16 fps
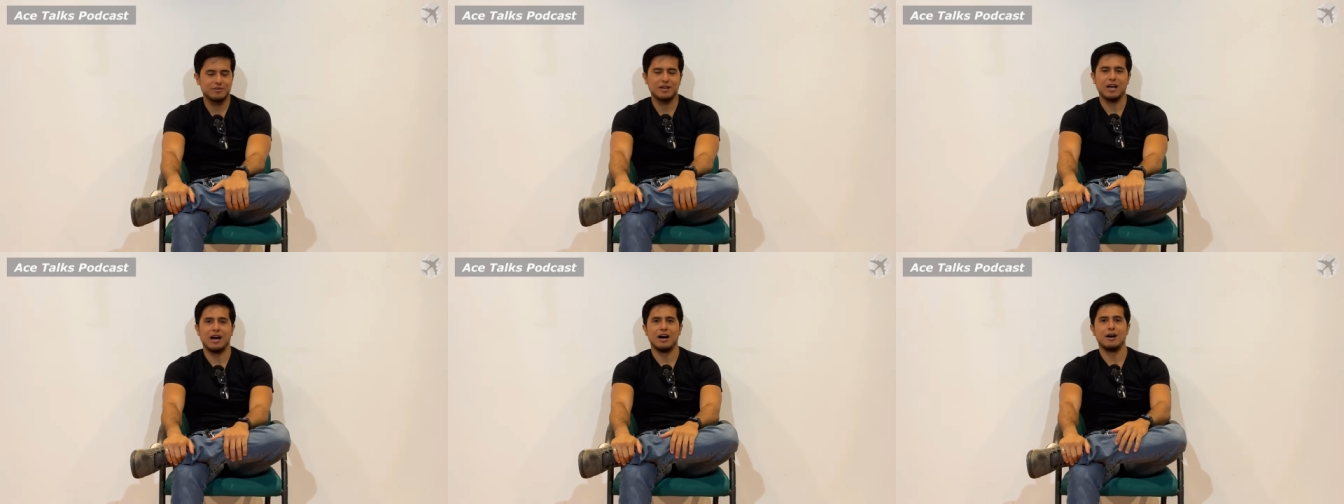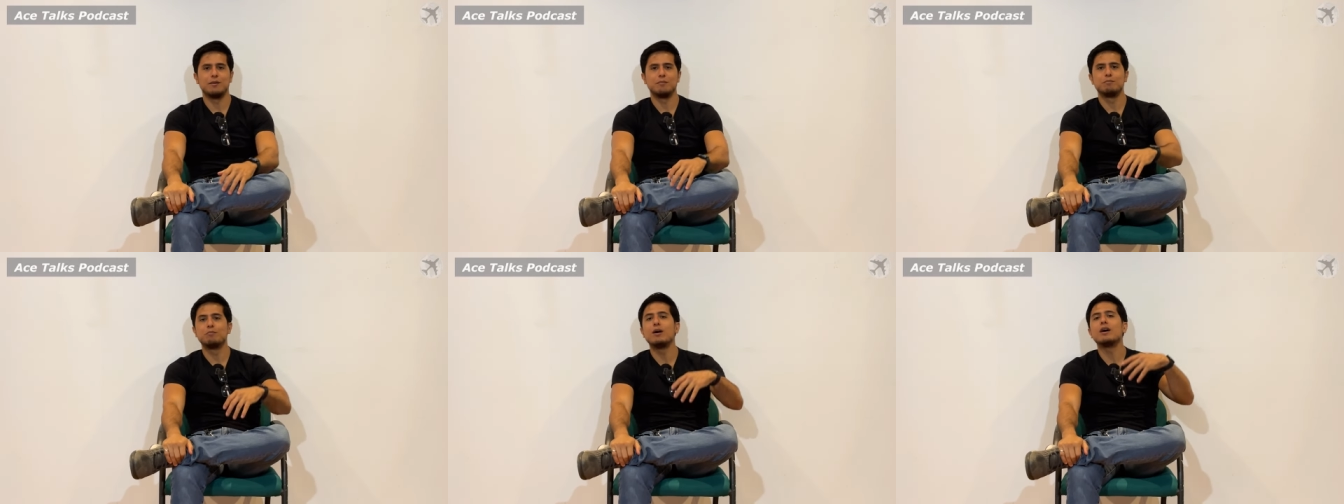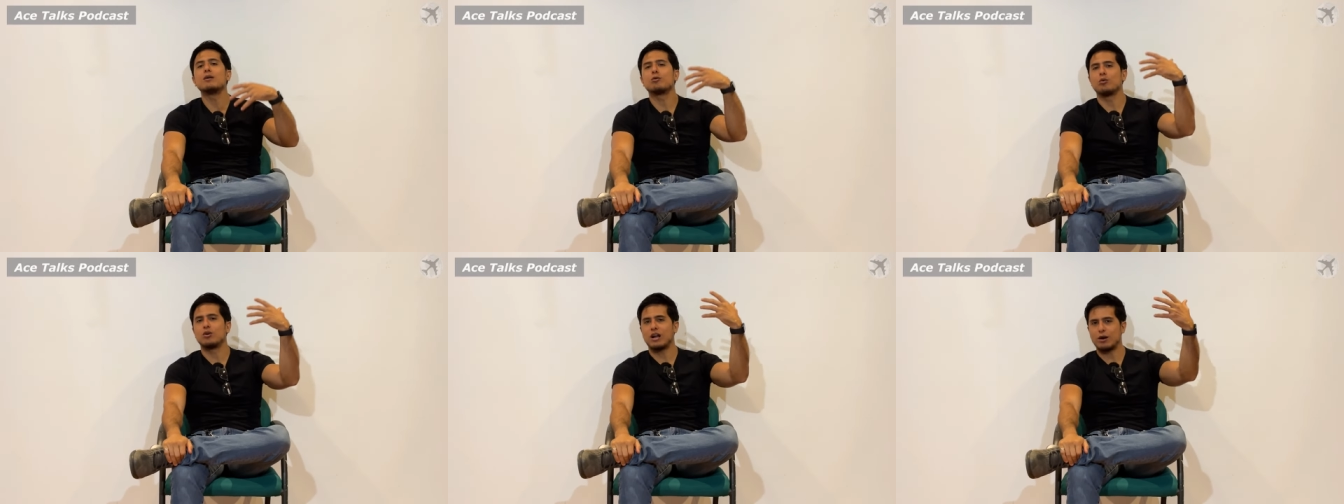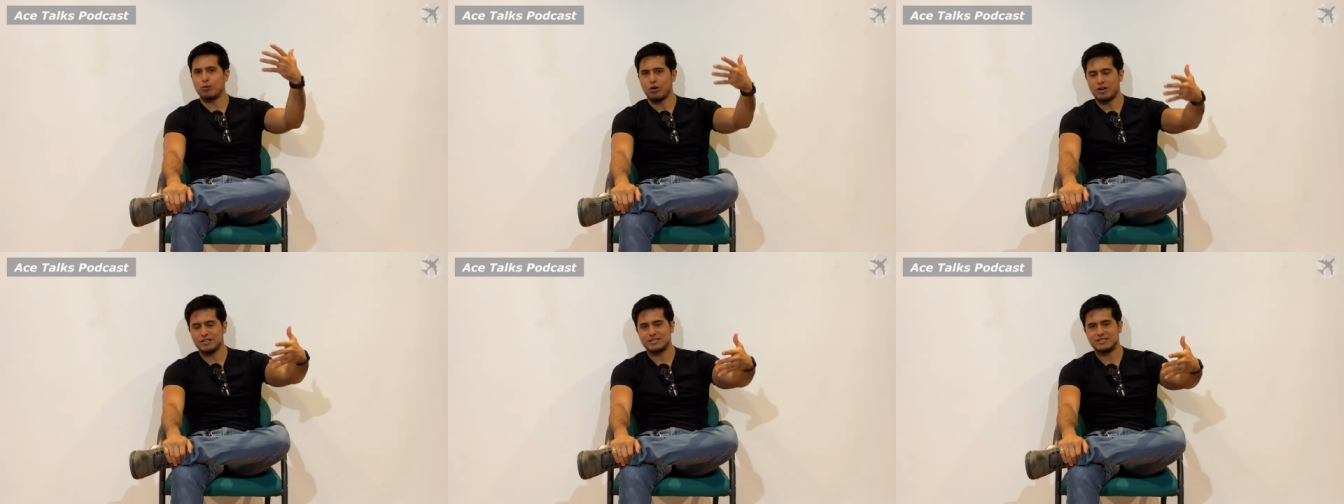Um, but what I
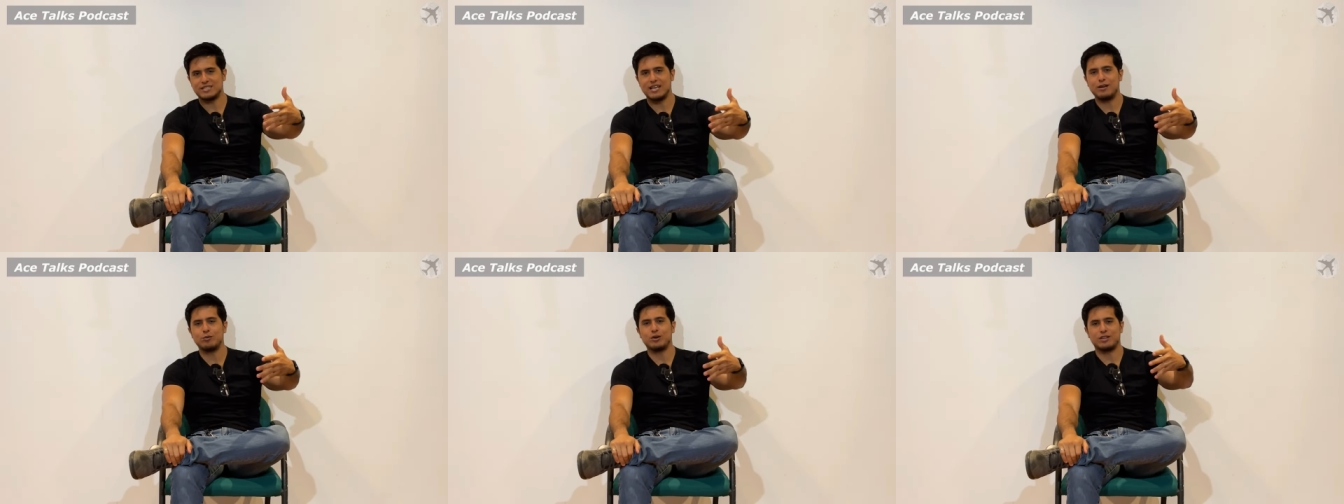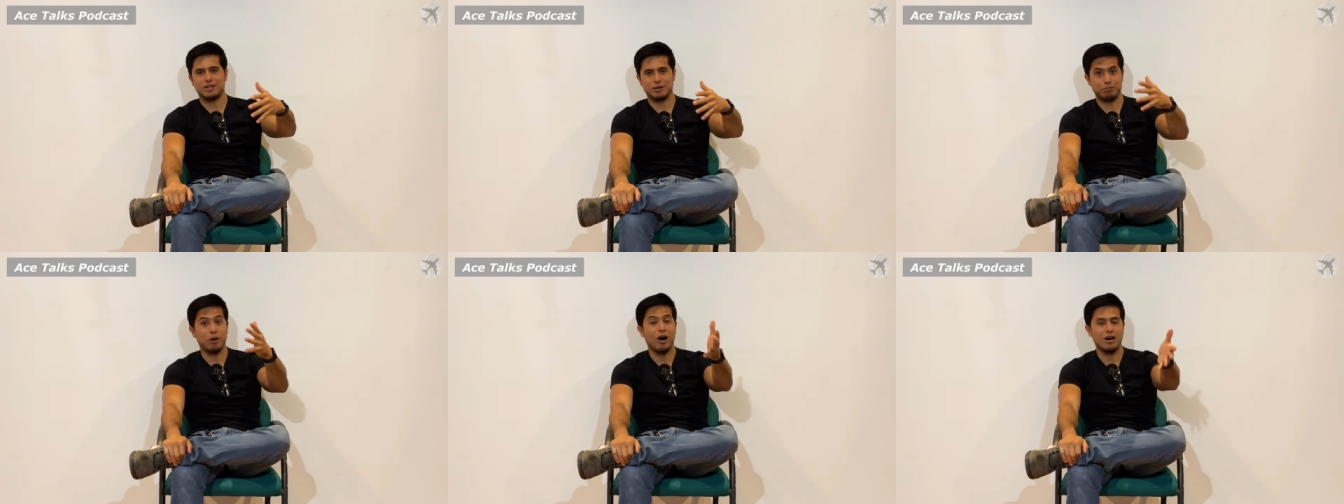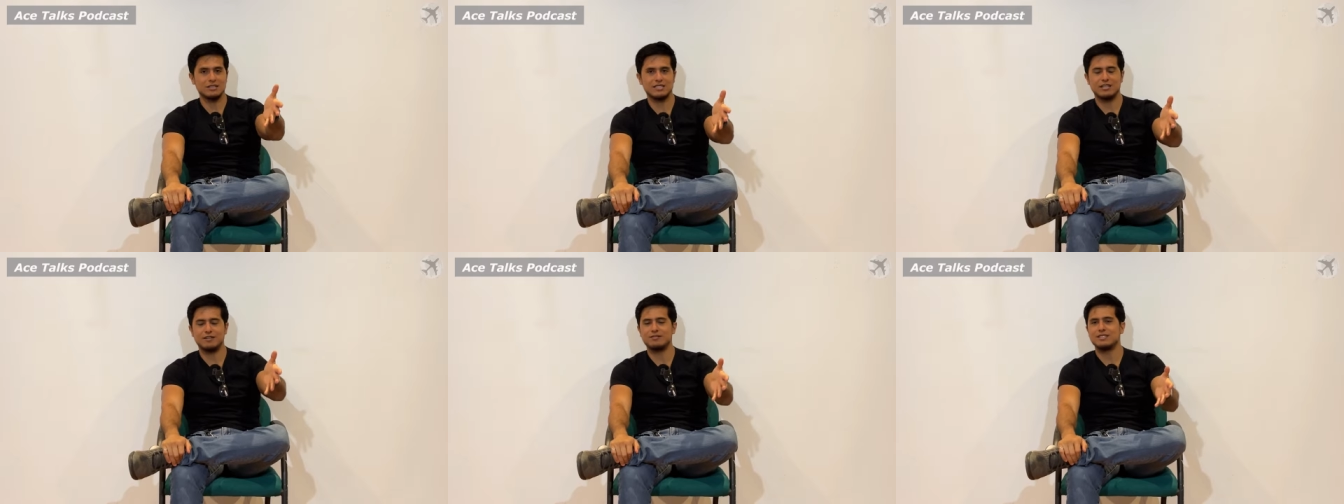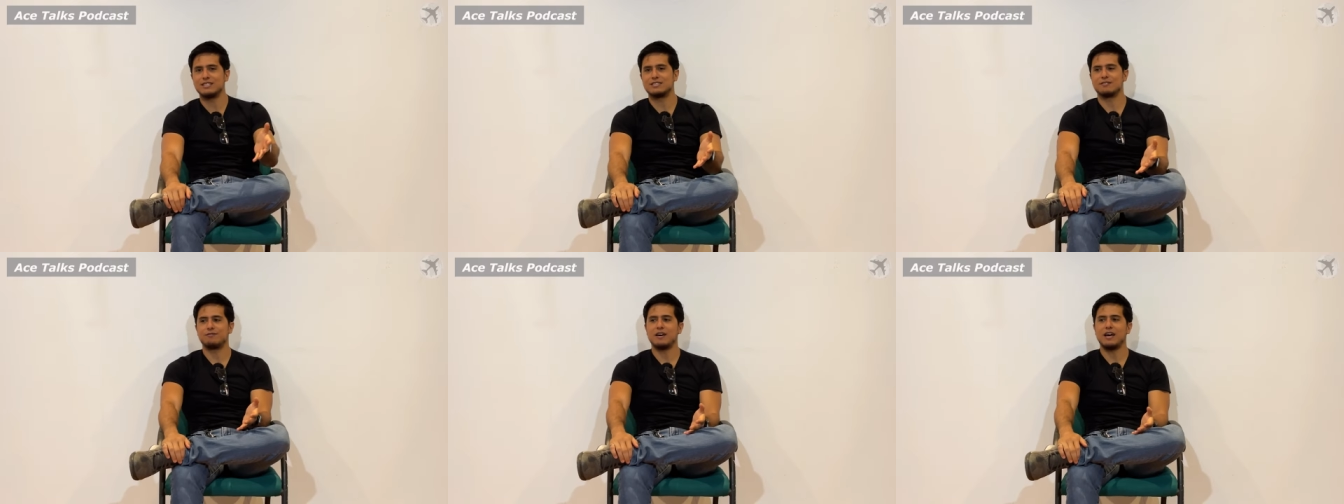want to say with the positives is
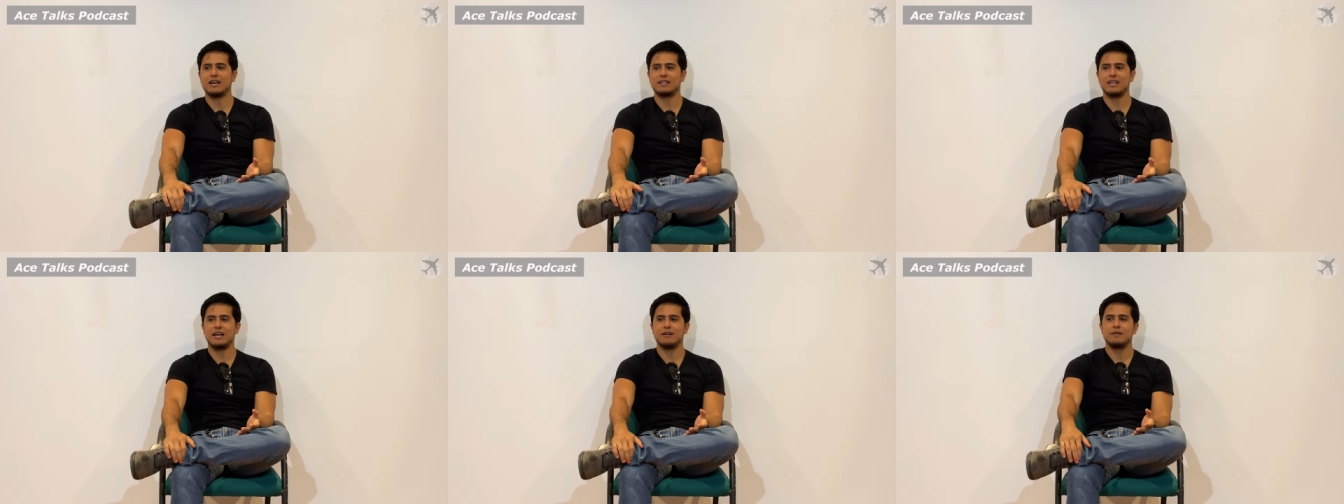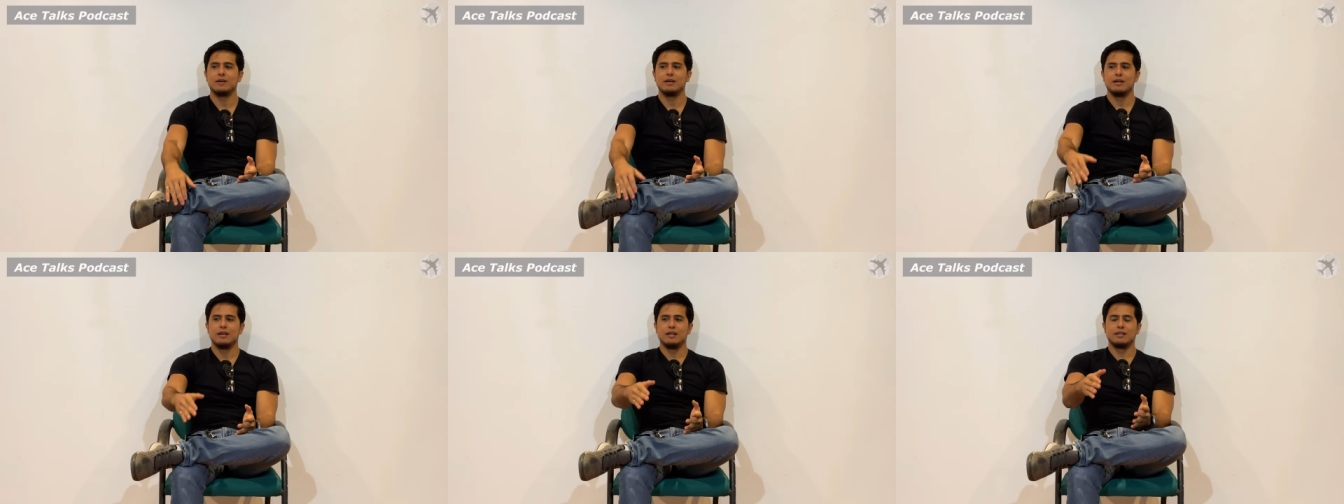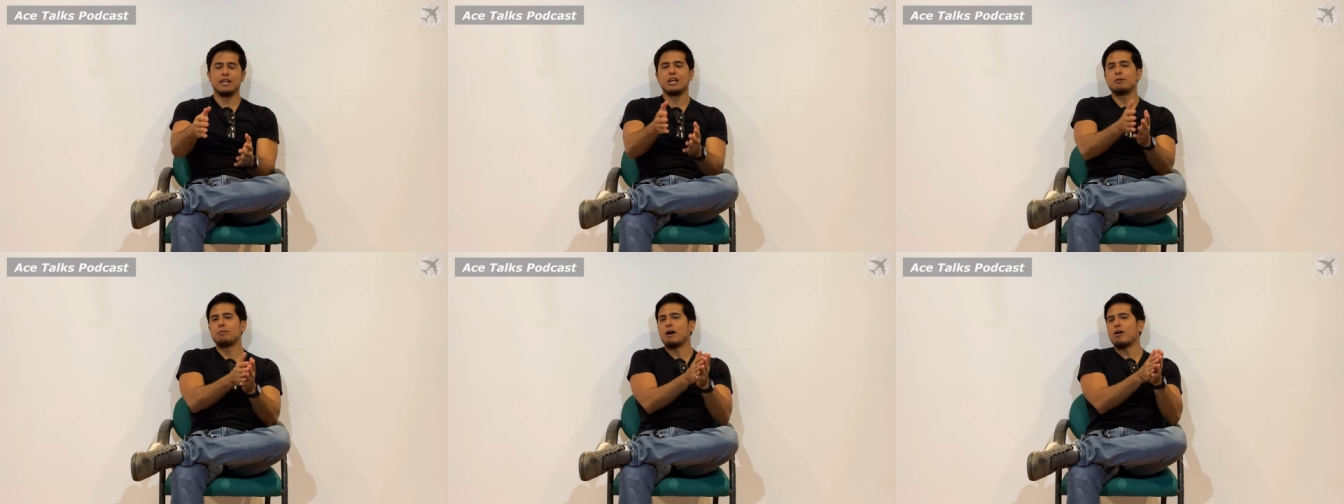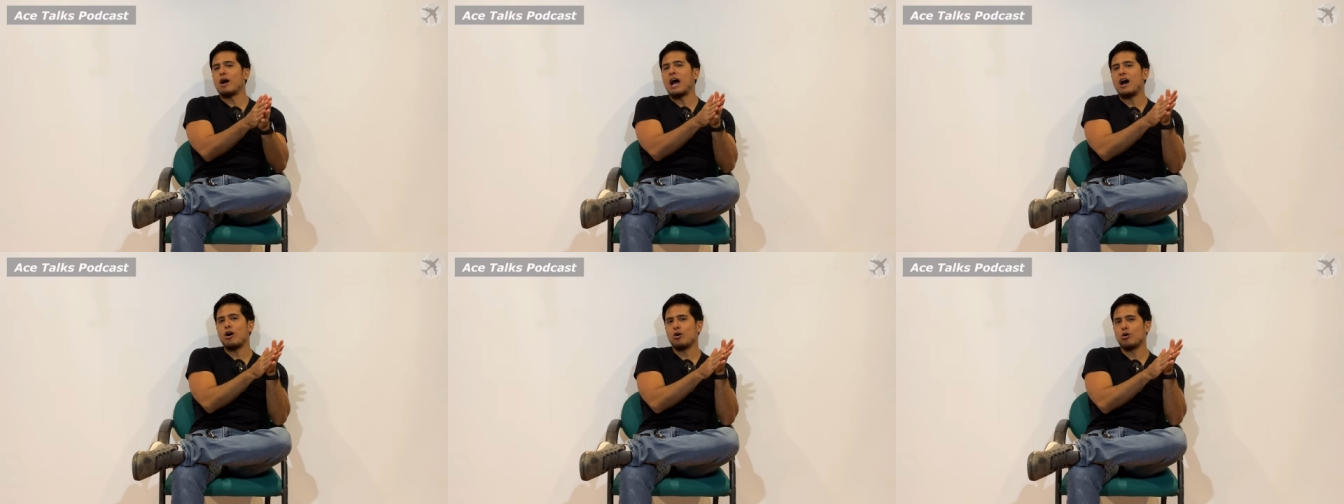the fact that think about
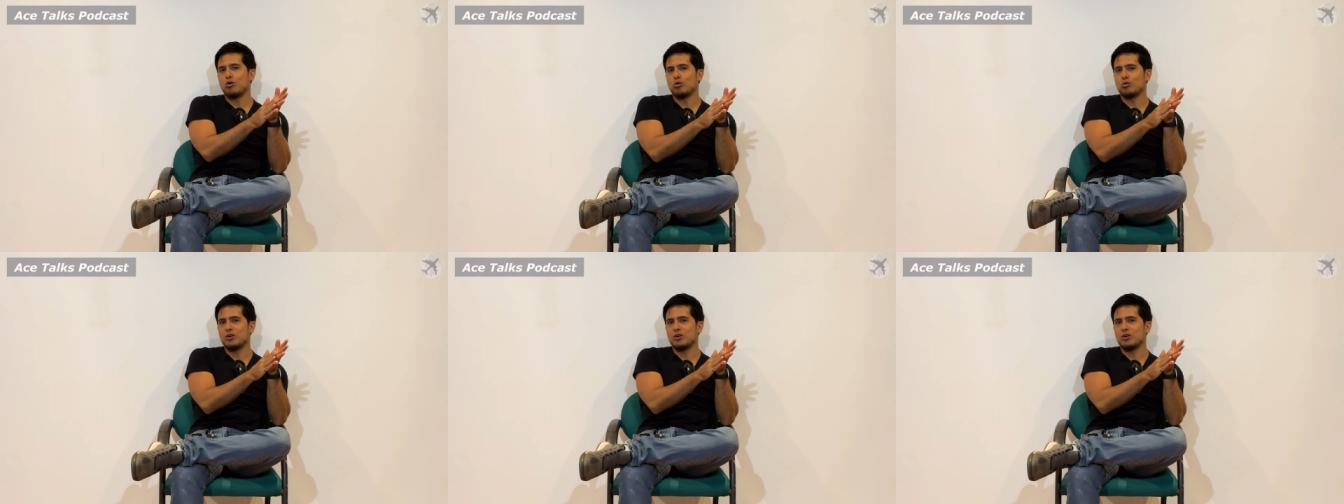how,